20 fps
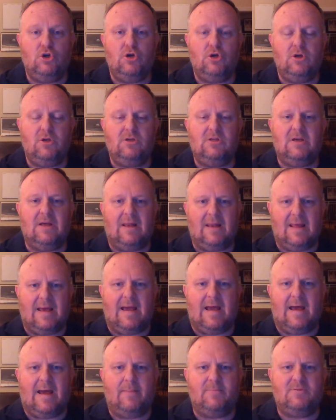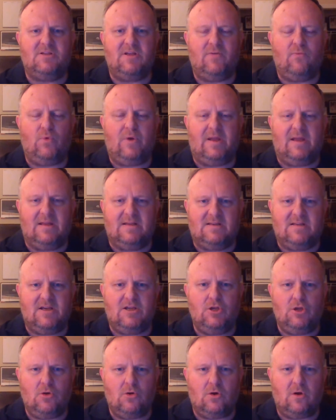could collapse if we
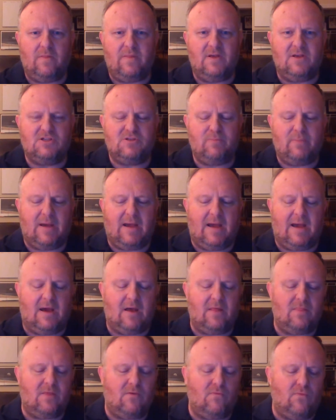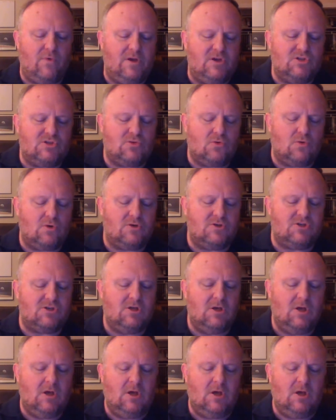continue on this path of resource,